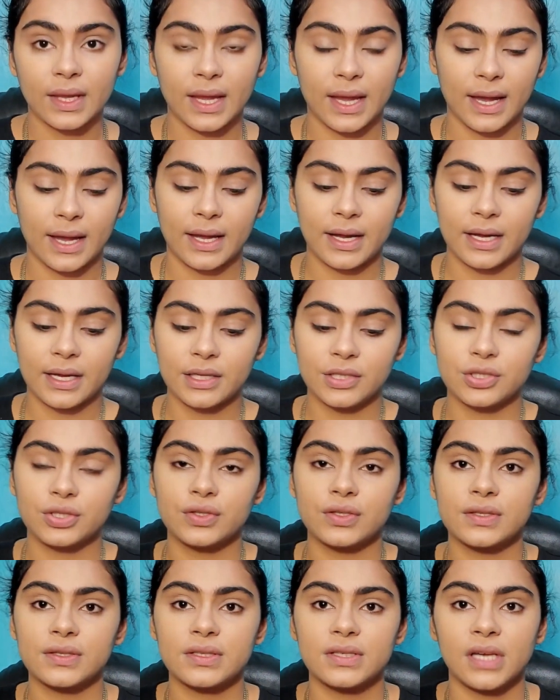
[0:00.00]
and
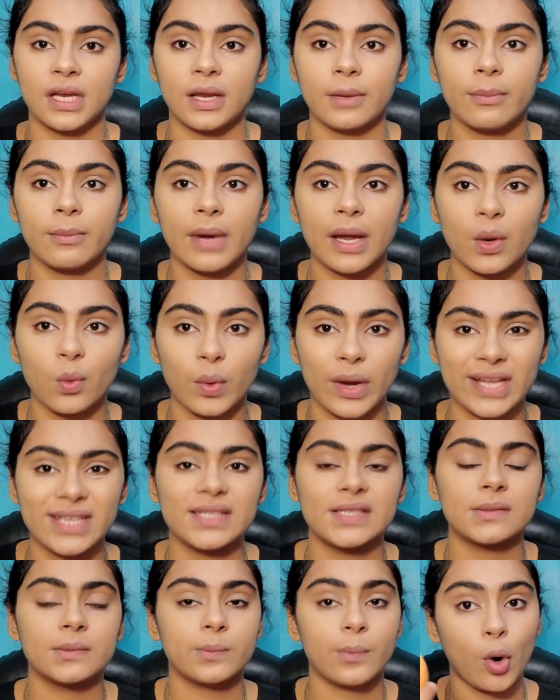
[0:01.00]
just take my wet
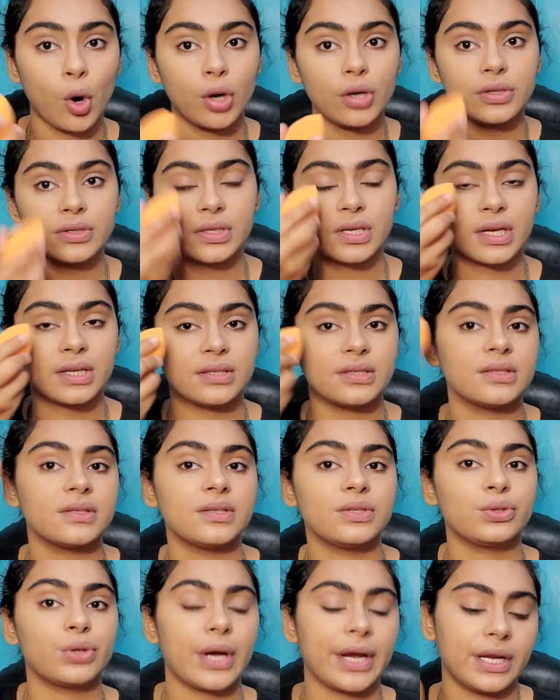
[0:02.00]
sponge and
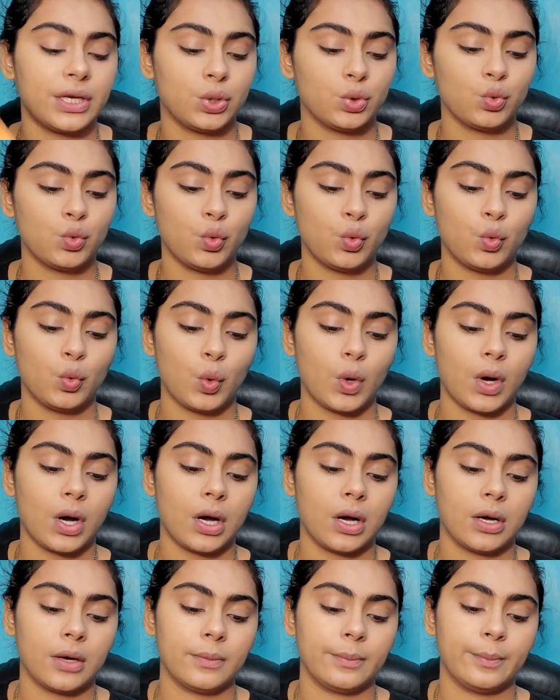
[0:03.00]
just try to
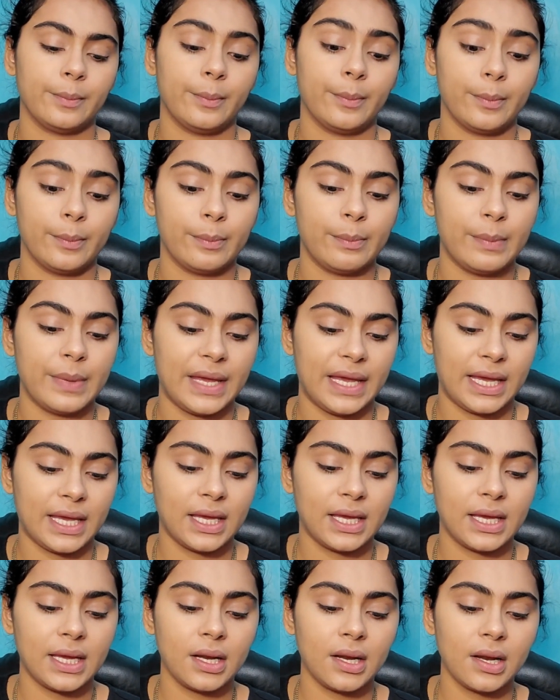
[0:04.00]

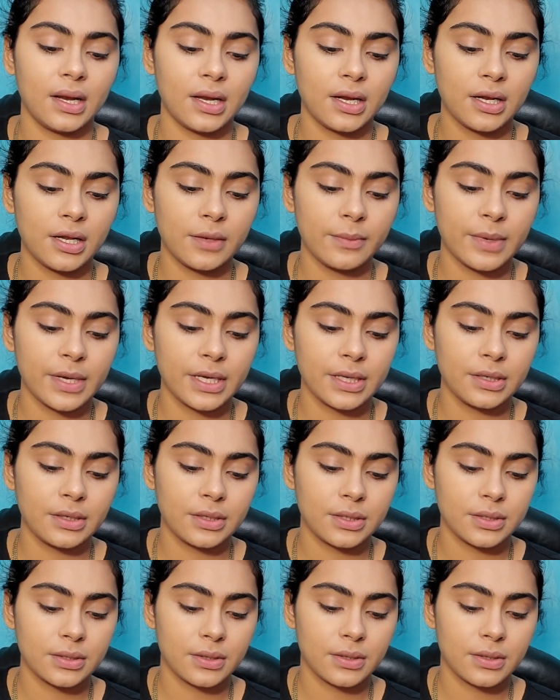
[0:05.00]
bake it a little bit.